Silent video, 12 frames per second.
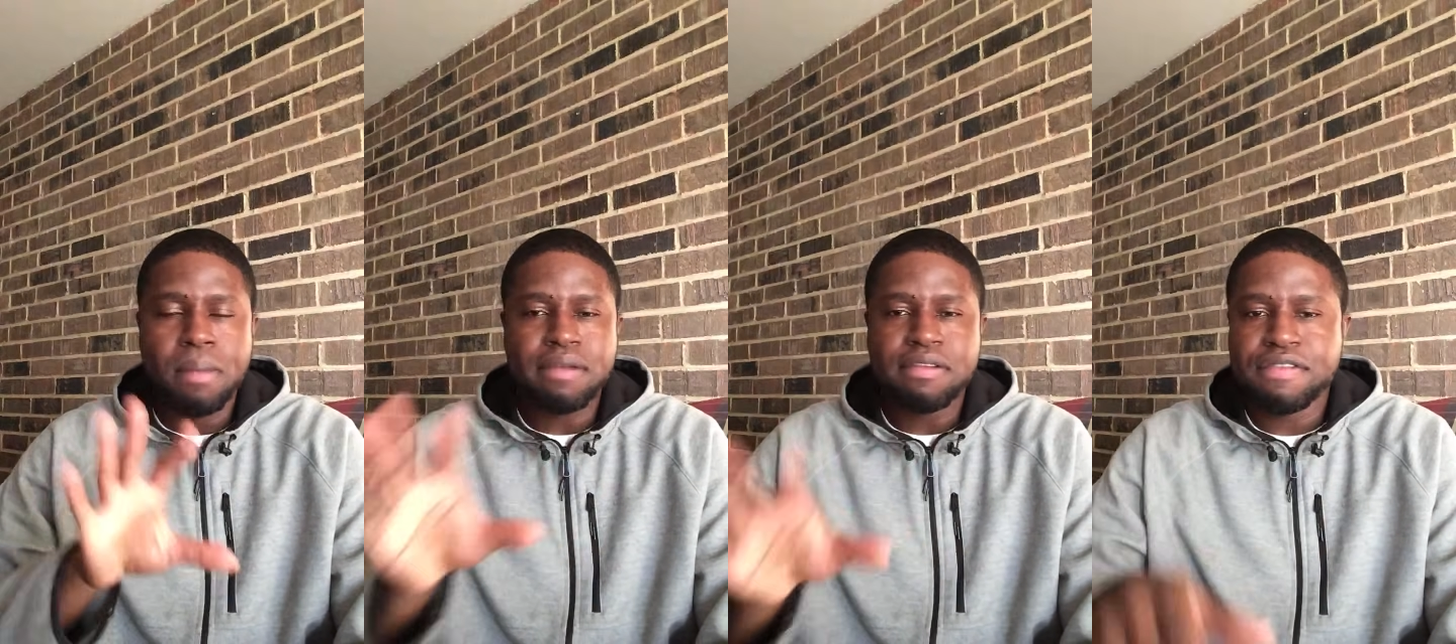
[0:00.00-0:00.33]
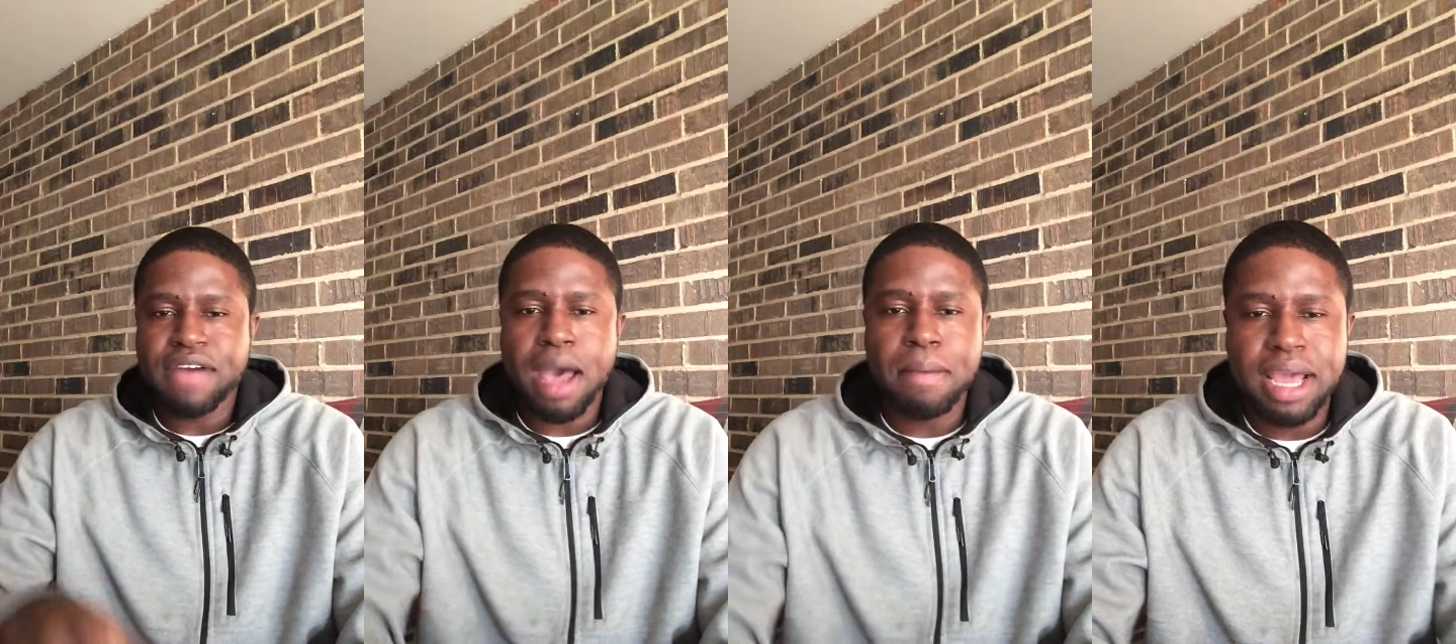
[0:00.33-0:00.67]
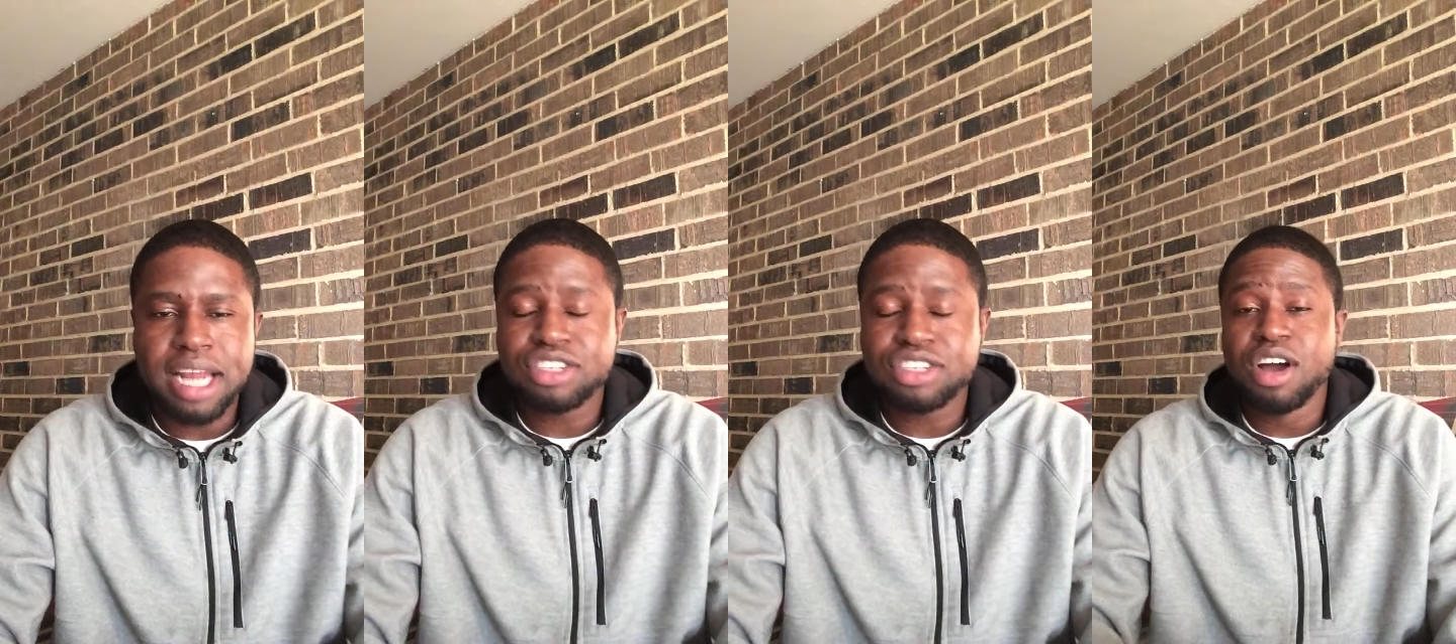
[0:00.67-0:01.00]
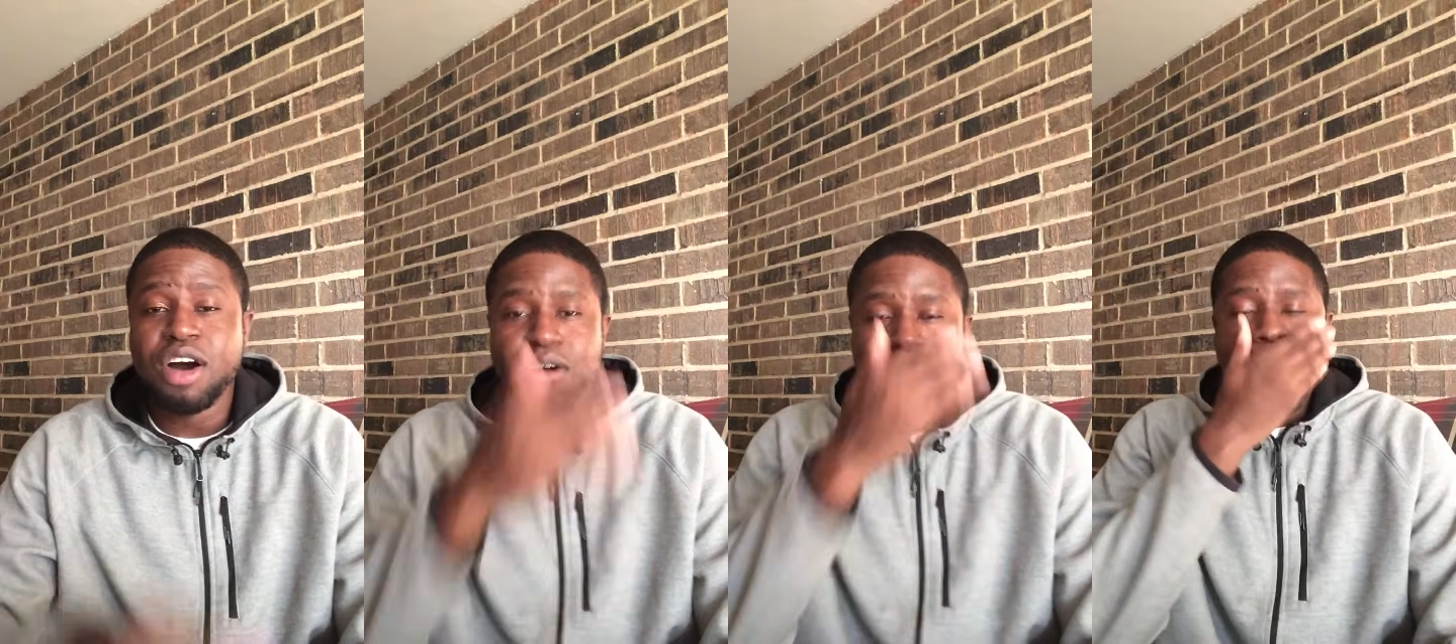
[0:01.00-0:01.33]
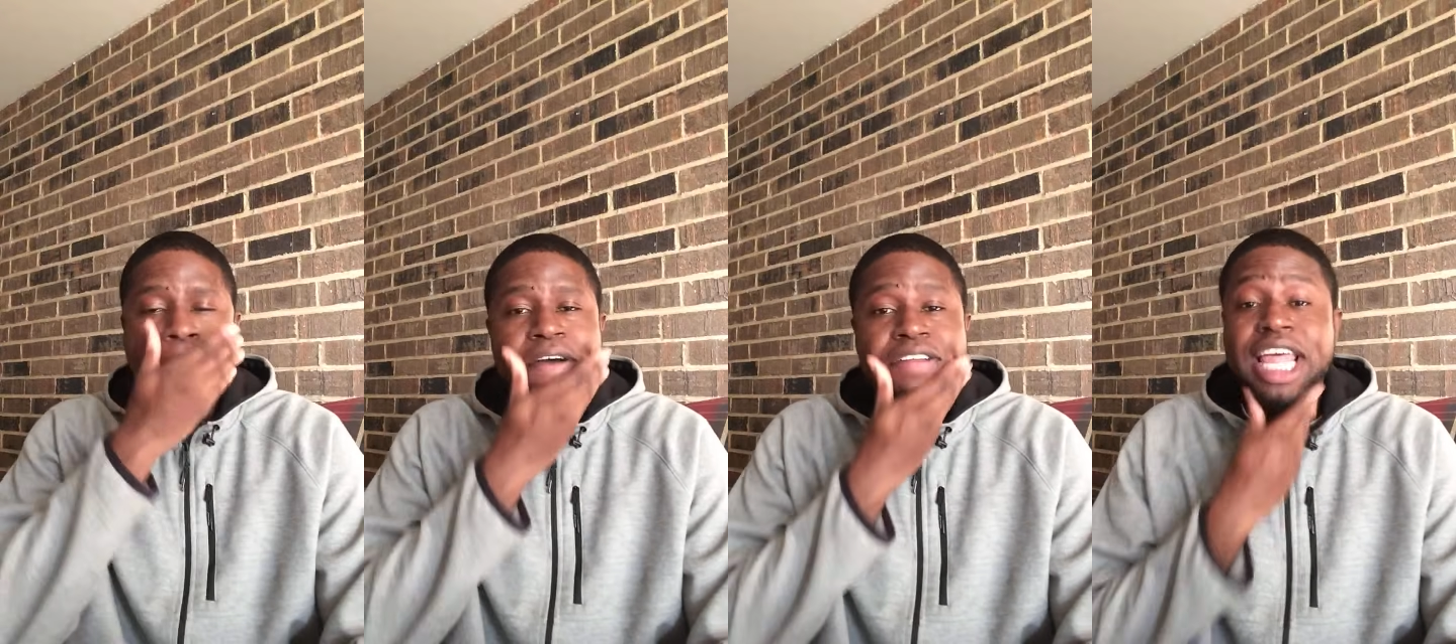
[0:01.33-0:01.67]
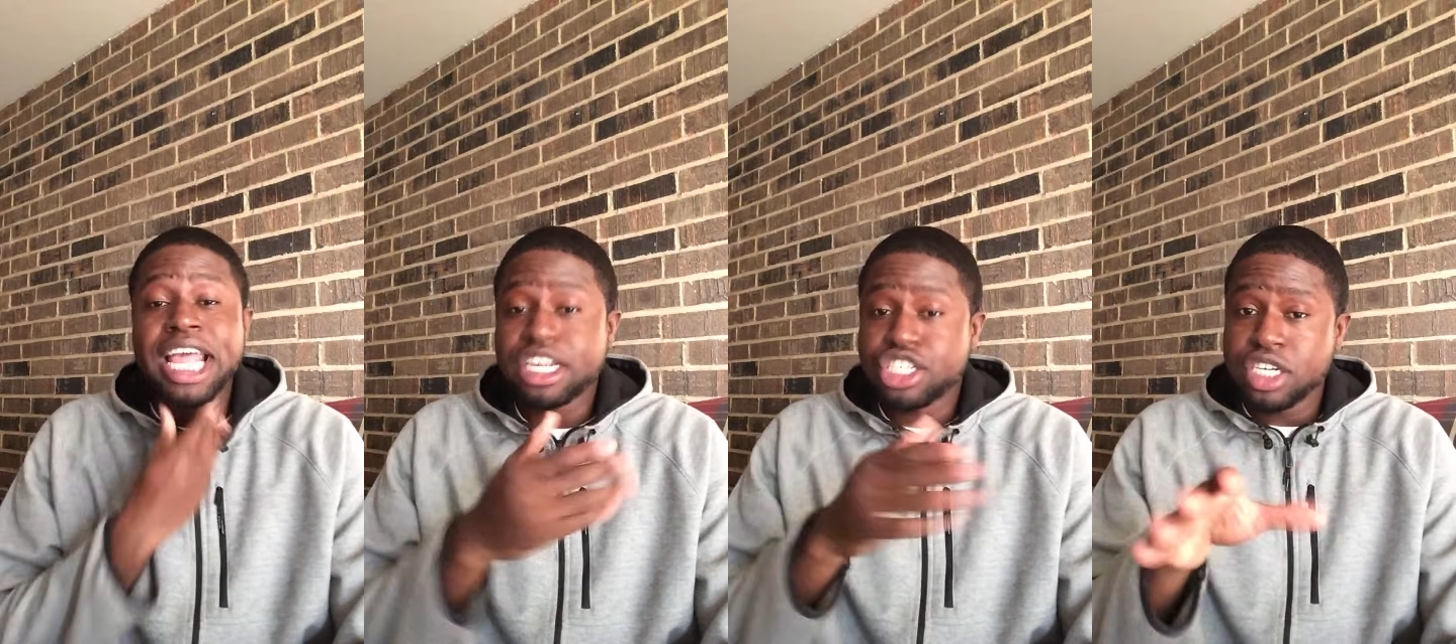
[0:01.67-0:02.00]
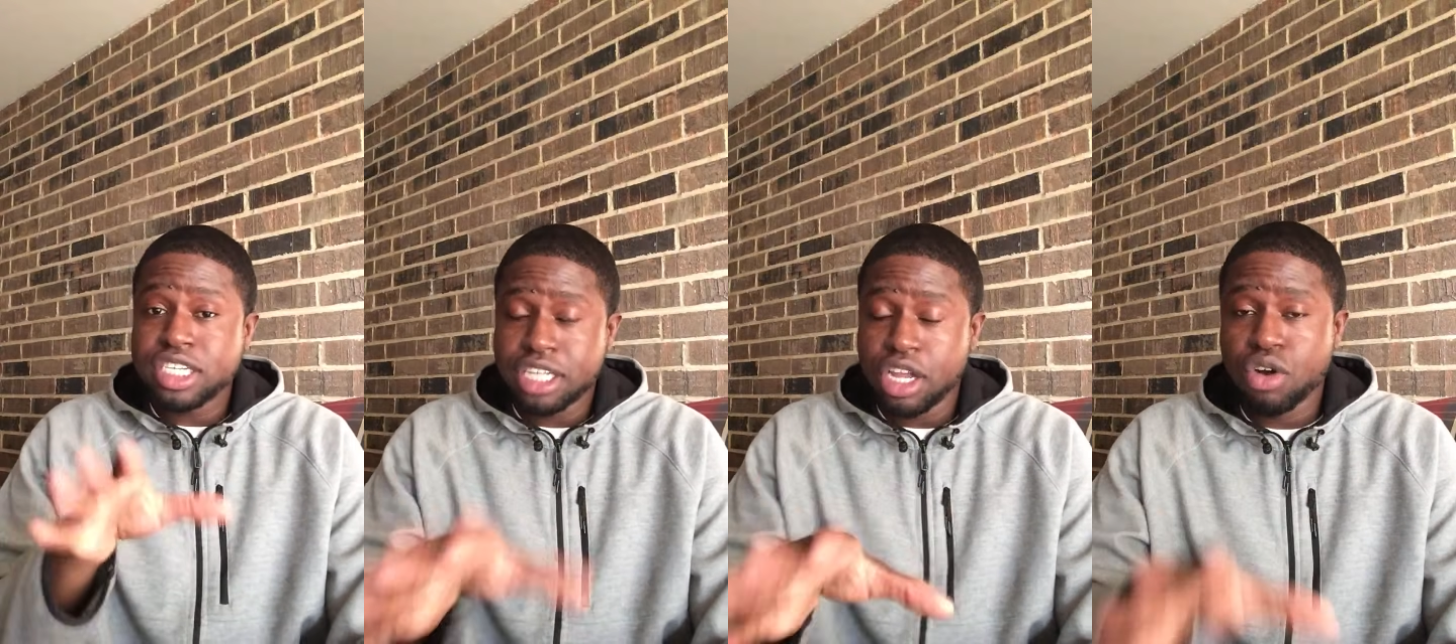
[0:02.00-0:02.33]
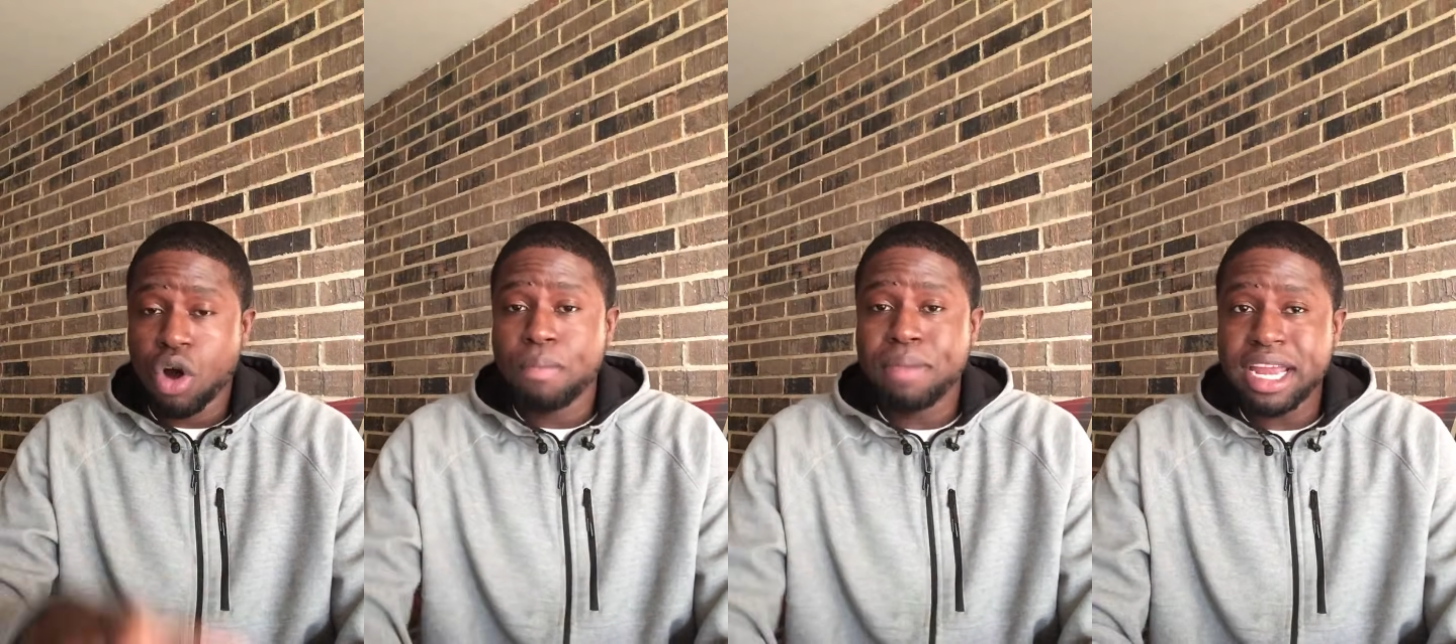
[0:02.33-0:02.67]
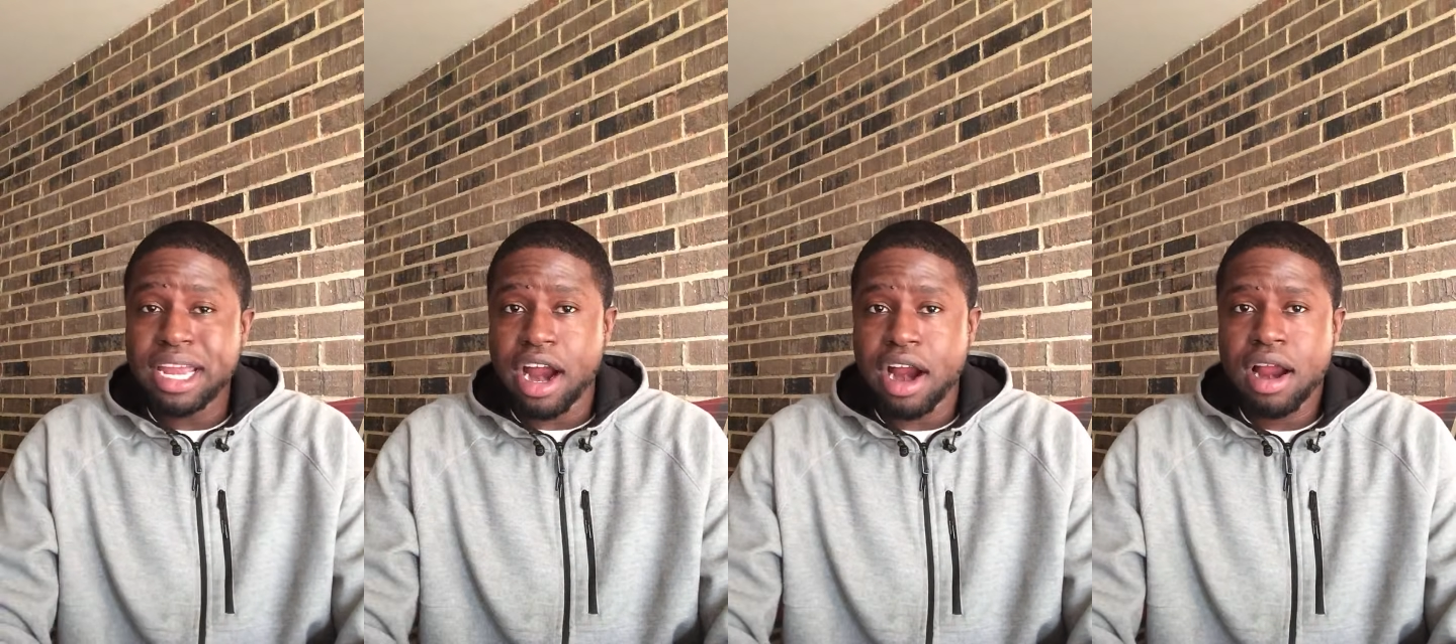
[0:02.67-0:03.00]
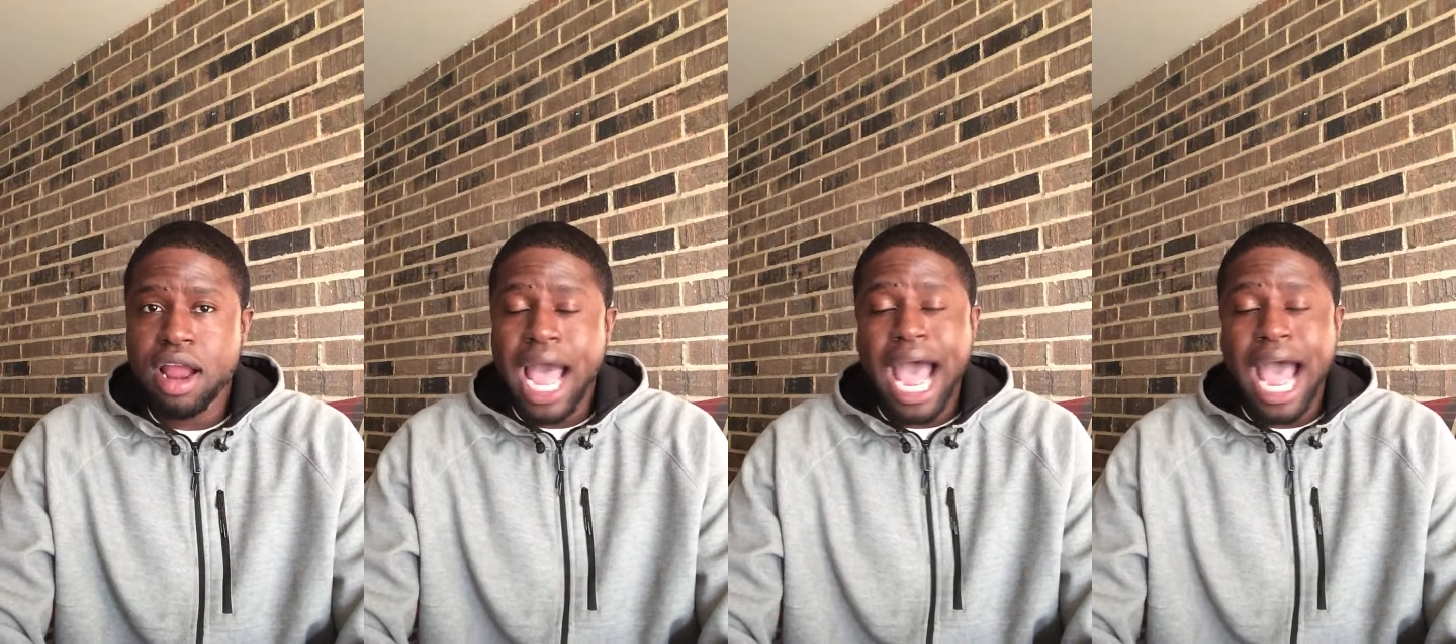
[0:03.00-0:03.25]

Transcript: maybe 5 minutes, thinking she's still going to be there.